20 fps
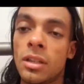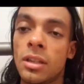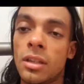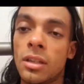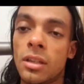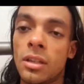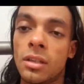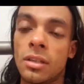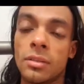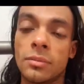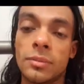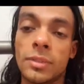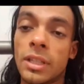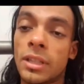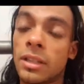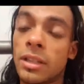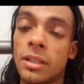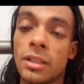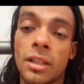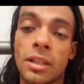
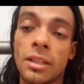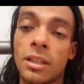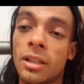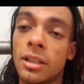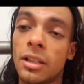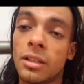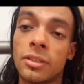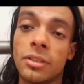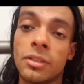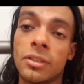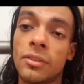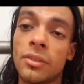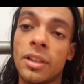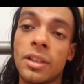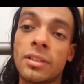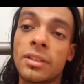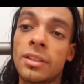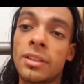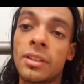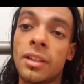I couldn't
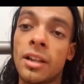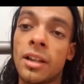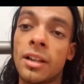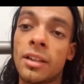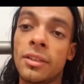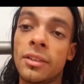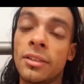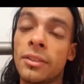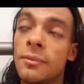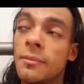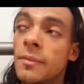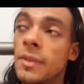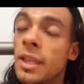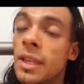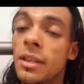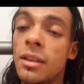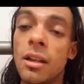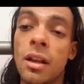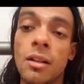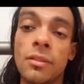thank these guys
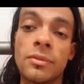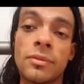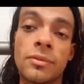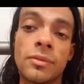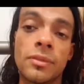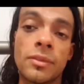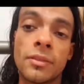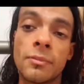enough.